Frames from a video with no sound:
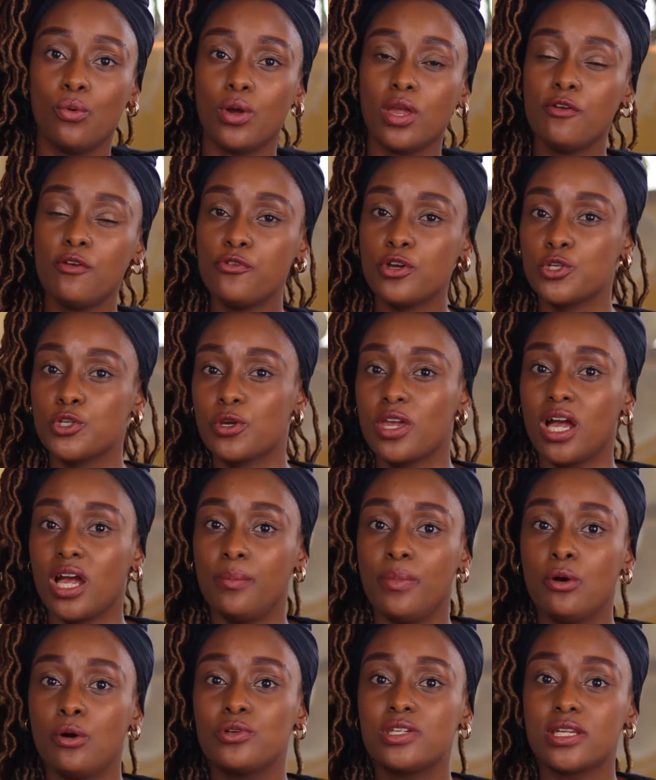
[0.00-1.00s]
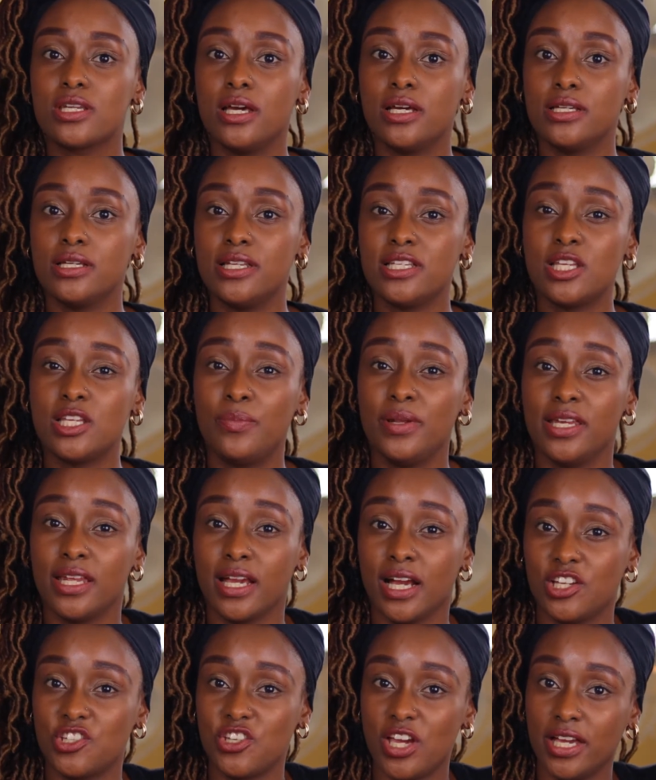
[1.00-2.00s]
if you're talking about
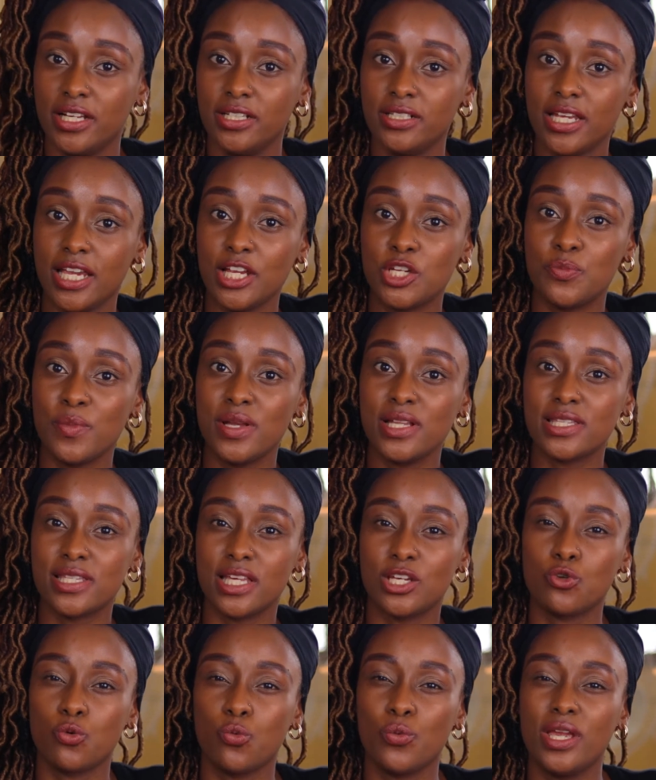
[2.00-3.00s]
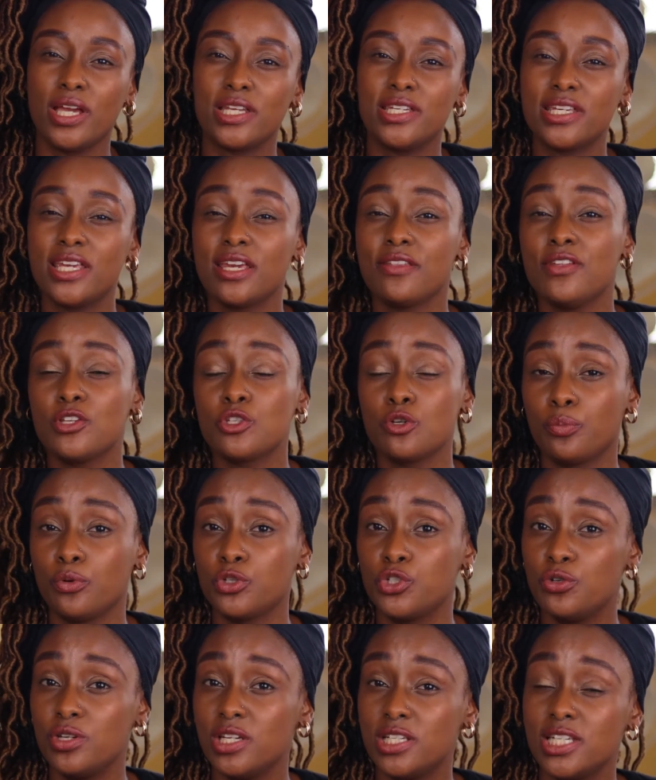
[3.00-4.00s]
disciplining a child, it means that we are taking this
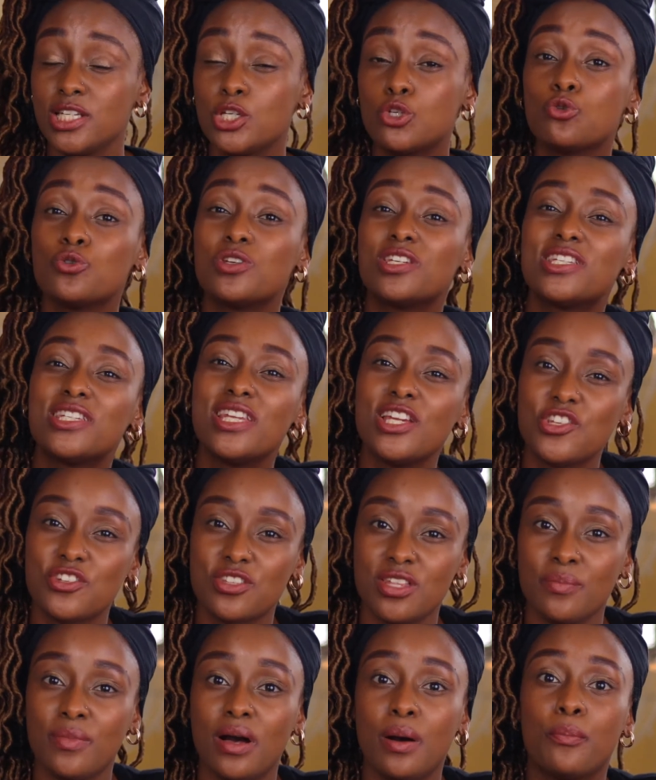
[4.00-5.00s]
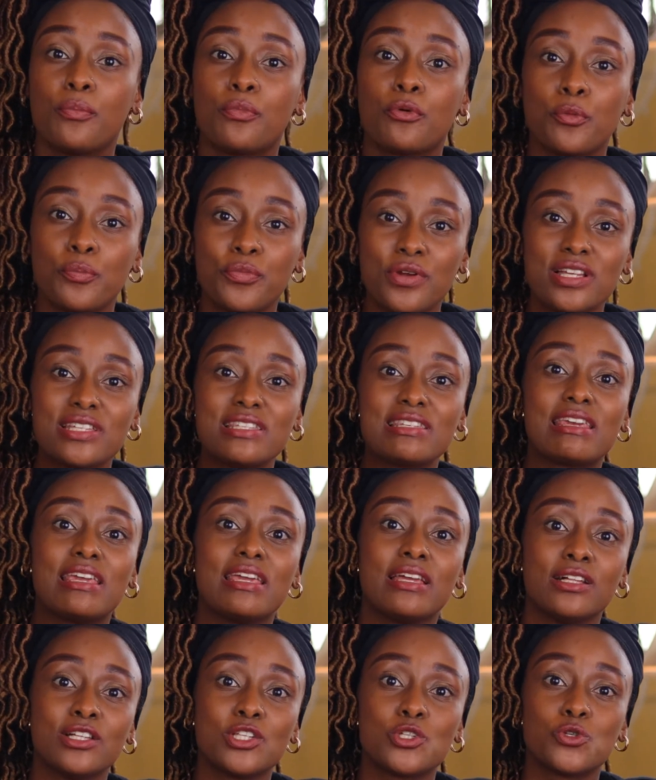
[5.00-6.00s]
opportunity to teach them appropriate
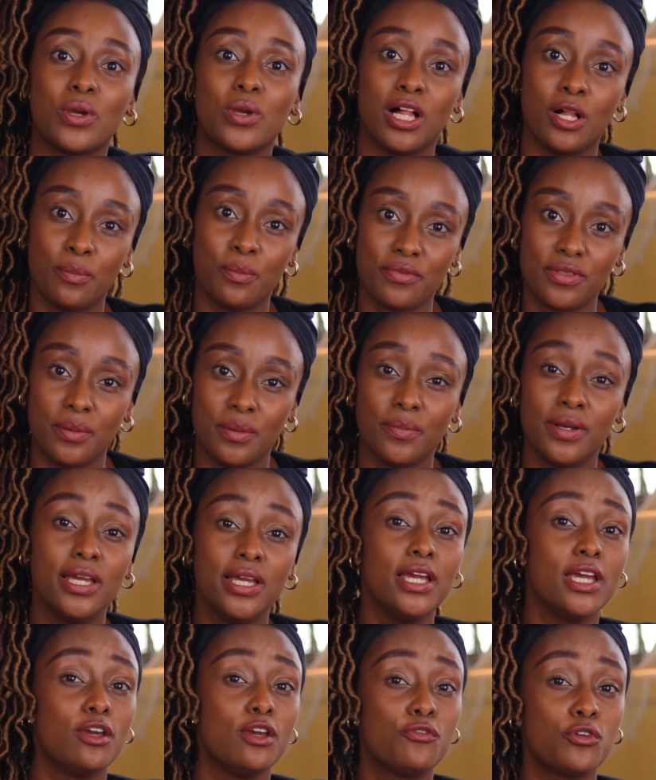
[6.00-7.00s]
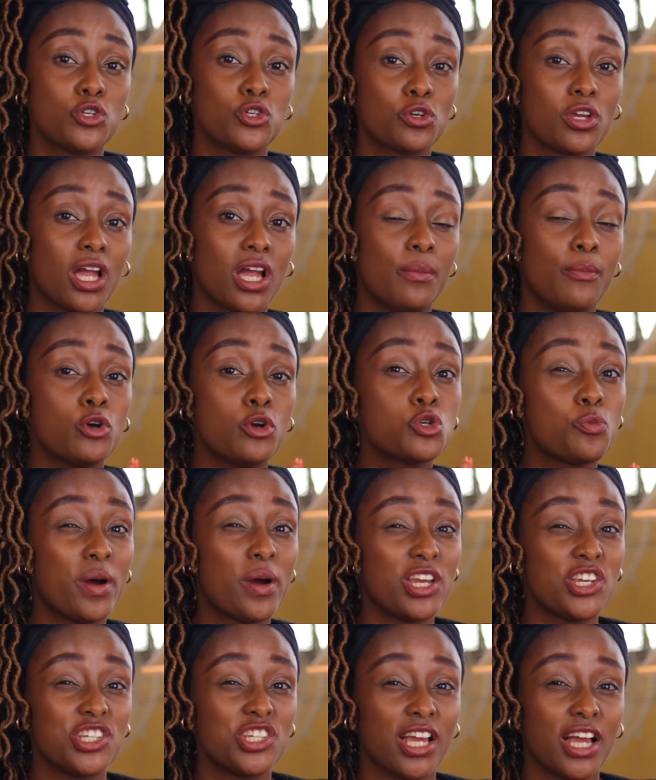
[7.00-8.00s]
skills to help them. If you're talking about
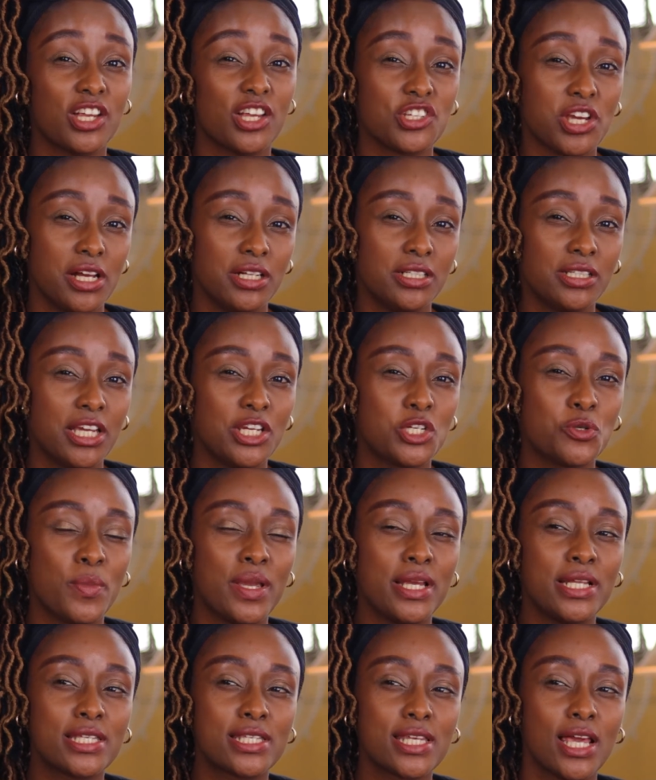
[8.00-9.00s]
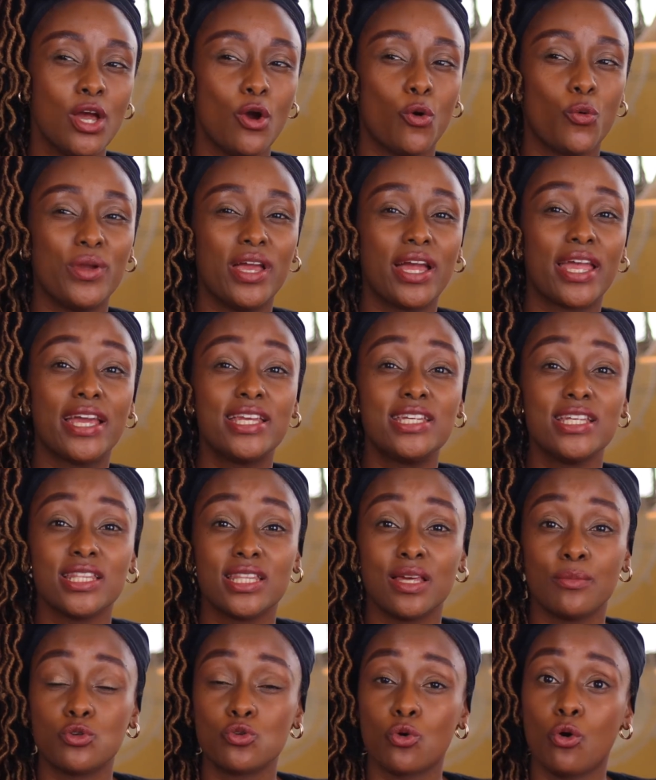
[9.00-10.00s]
punishing a child, it means we are getting
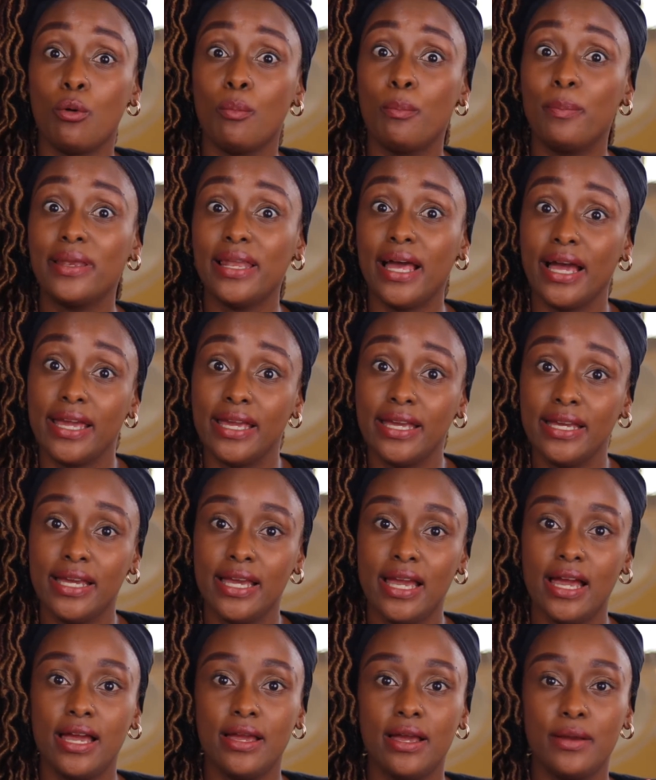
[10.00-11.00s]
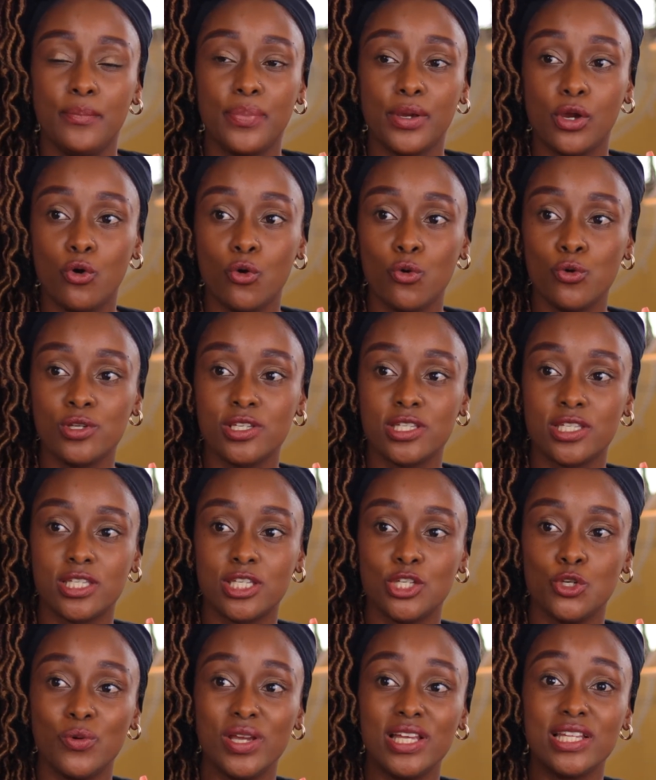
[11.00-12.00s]
them to comply
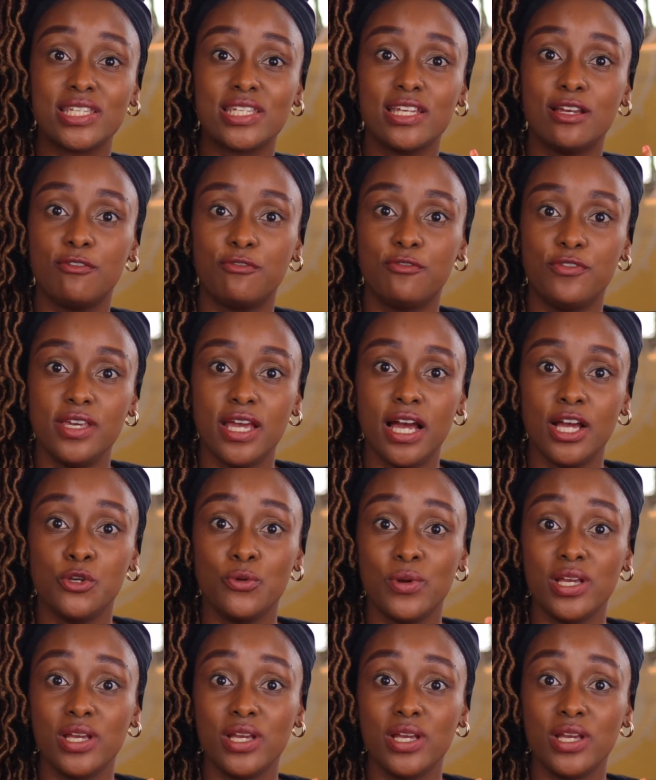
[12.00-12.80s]
because you instill fear, you